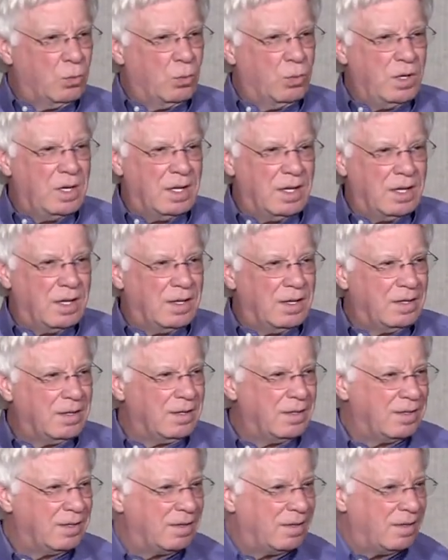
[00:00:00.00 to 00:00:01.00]
We.
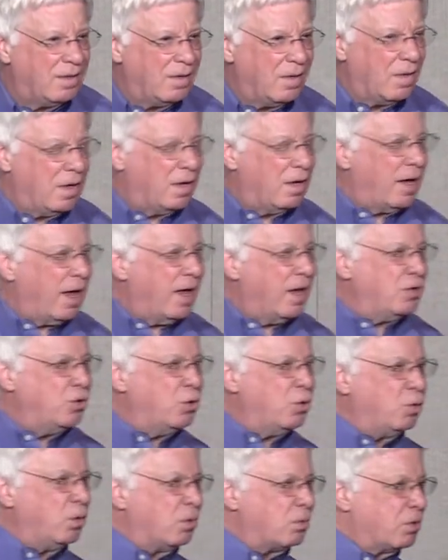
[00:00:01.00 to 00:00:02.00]
And
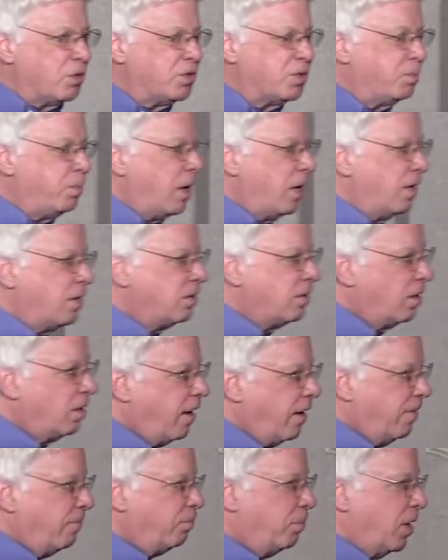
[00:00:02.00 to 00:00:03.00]
you will respond to
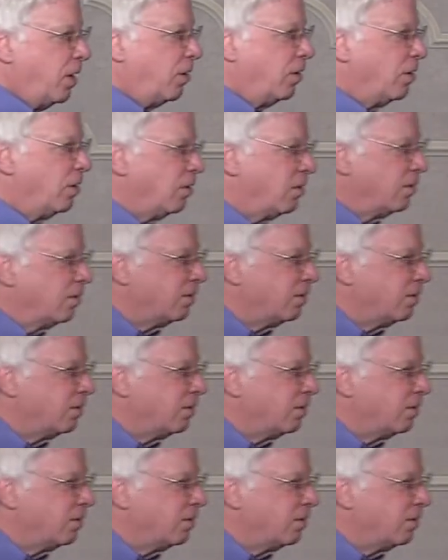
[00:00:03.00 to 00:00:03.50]
life better,